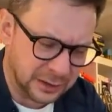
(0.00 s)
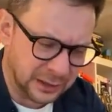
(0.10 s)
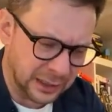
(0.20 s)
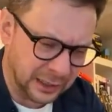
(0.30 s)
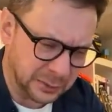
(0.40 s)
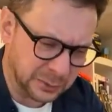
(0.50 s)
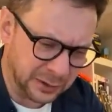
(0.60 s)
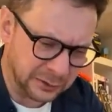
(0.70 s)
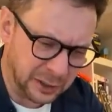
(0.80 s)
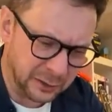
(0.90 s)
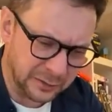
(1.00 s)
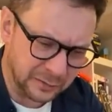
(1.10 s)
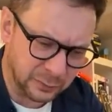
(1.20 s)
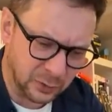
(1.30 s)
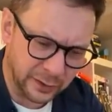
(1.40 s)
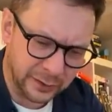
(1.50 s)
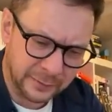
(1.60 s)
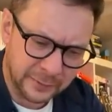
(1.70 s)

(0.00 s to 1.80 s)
We don't know at this point.